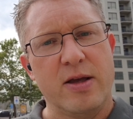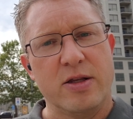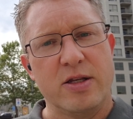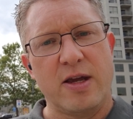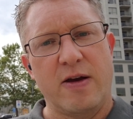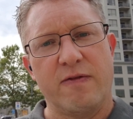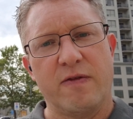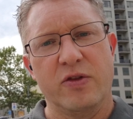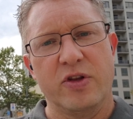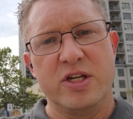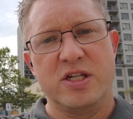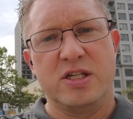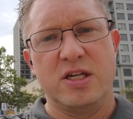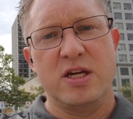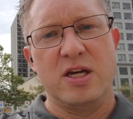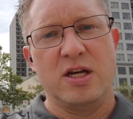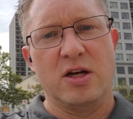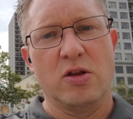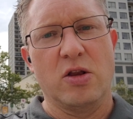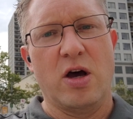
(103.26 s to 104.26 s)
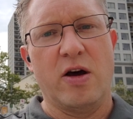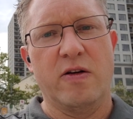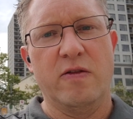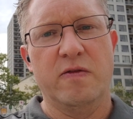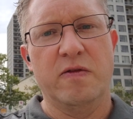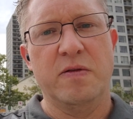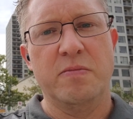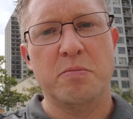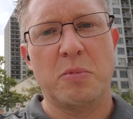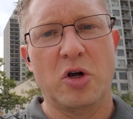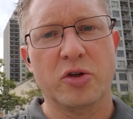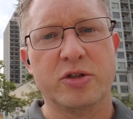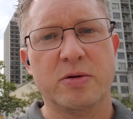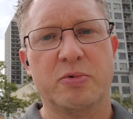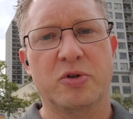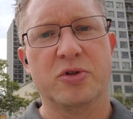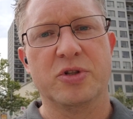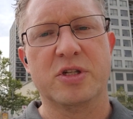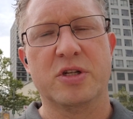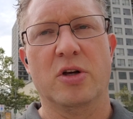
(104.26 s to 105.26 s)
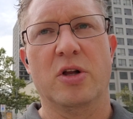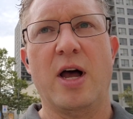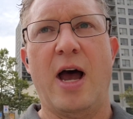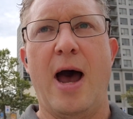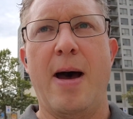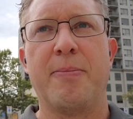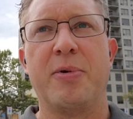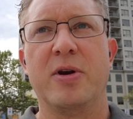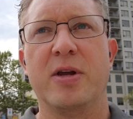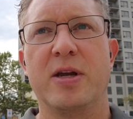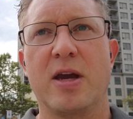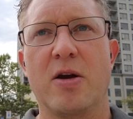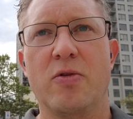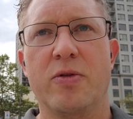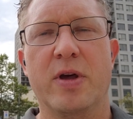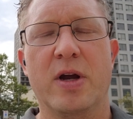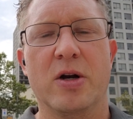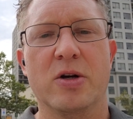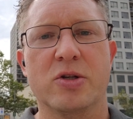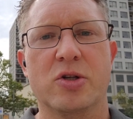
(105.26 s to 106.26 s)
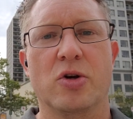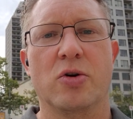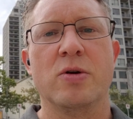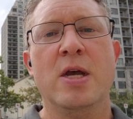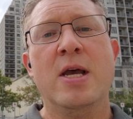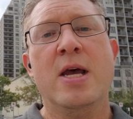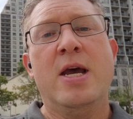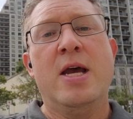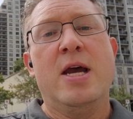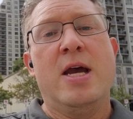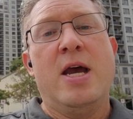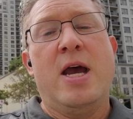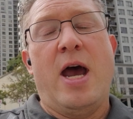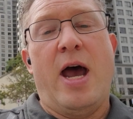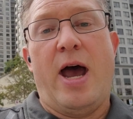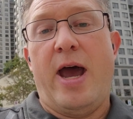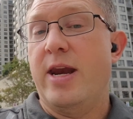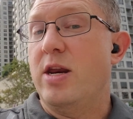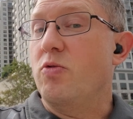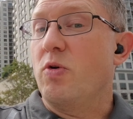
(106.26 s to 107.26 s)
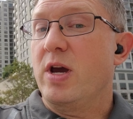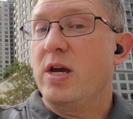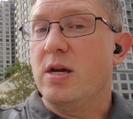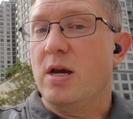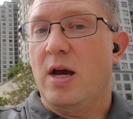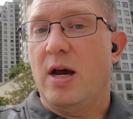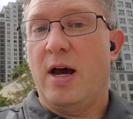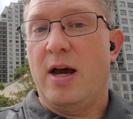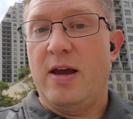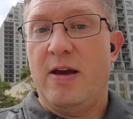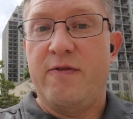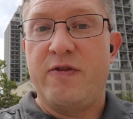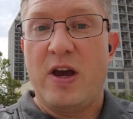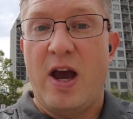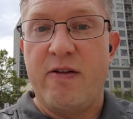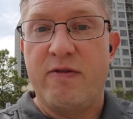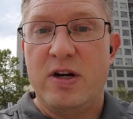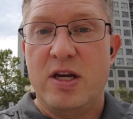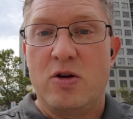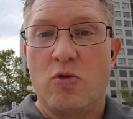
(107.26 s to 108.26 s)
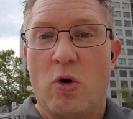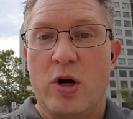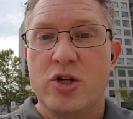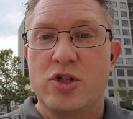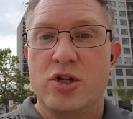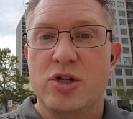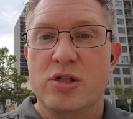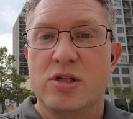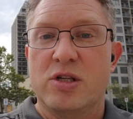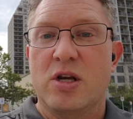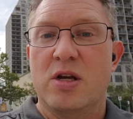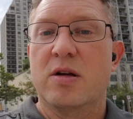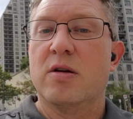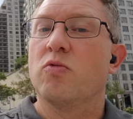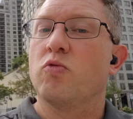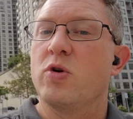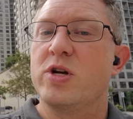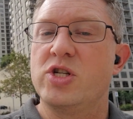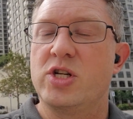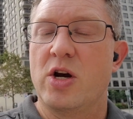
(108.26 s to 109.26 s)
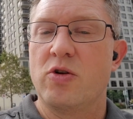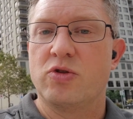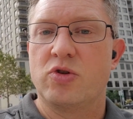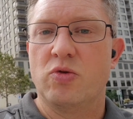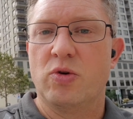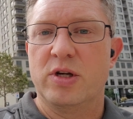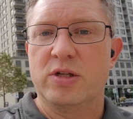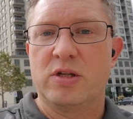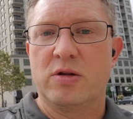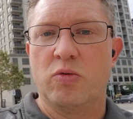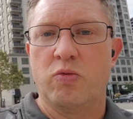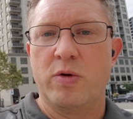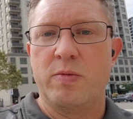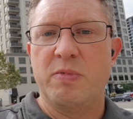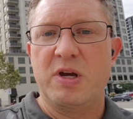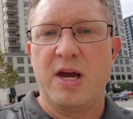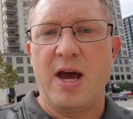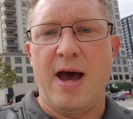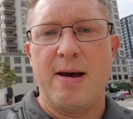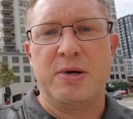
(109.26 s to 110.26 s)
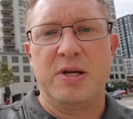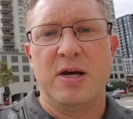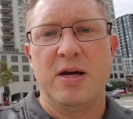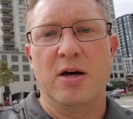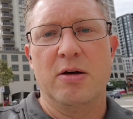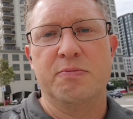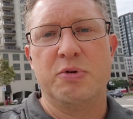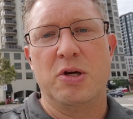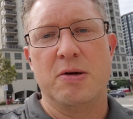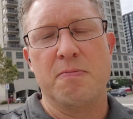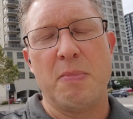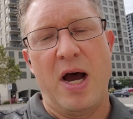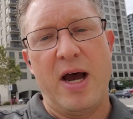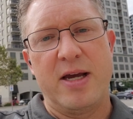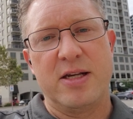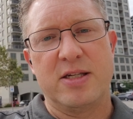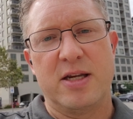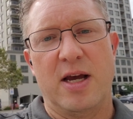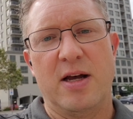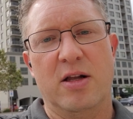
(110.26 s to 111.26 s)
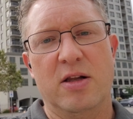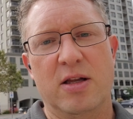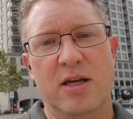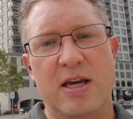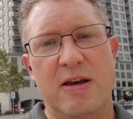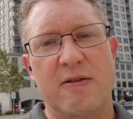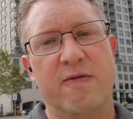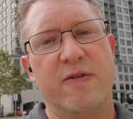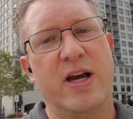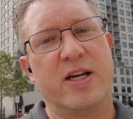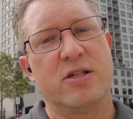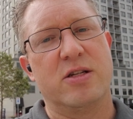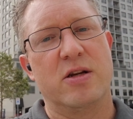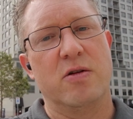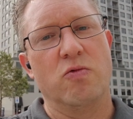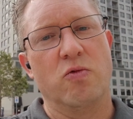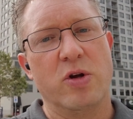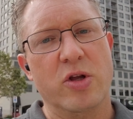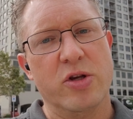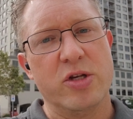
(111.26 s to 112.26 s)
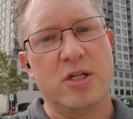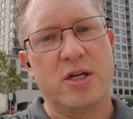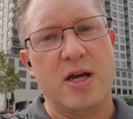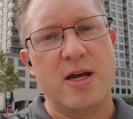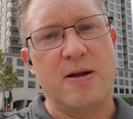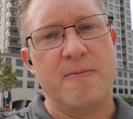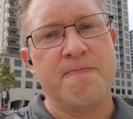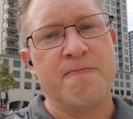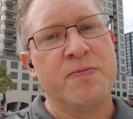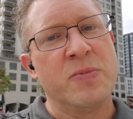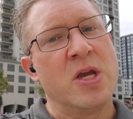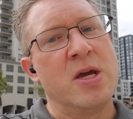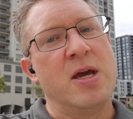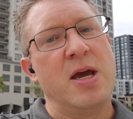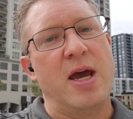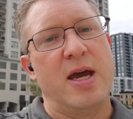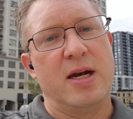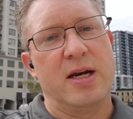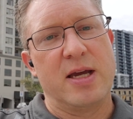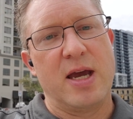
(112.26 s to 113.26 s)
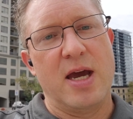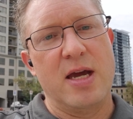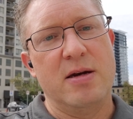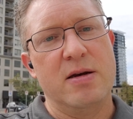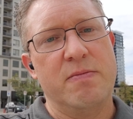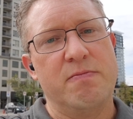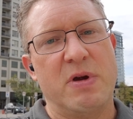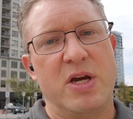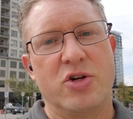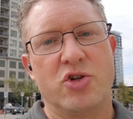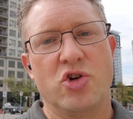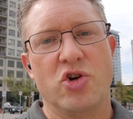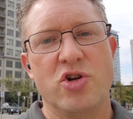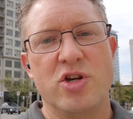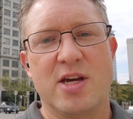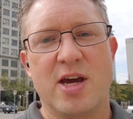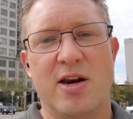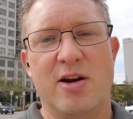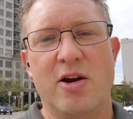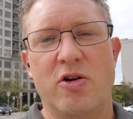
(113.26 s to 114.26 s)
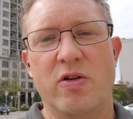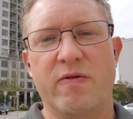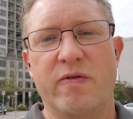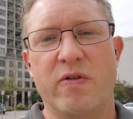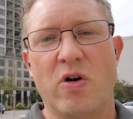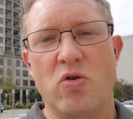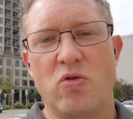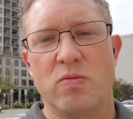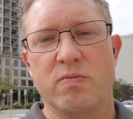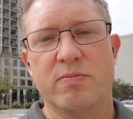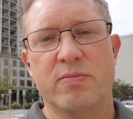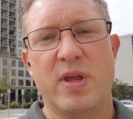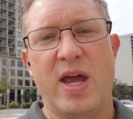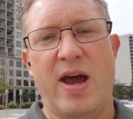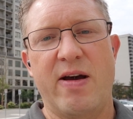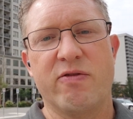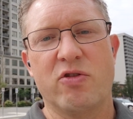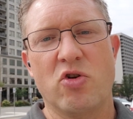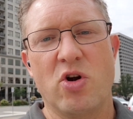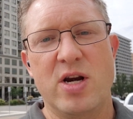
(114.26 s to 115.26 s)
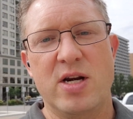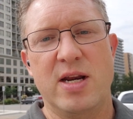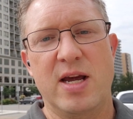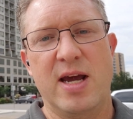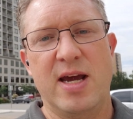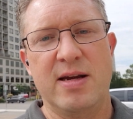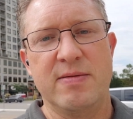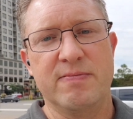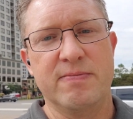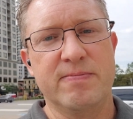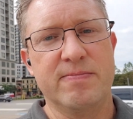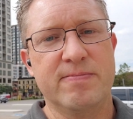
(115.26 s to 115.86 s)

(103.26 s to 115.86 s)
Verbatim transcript: definitely seeing a lot of multiples still happening out there. So anyway, if you have any questions, reach out to us. We'd be happy to help you buy, sell, invest in real estate. And again, make sure you get out and vote. Have a great day.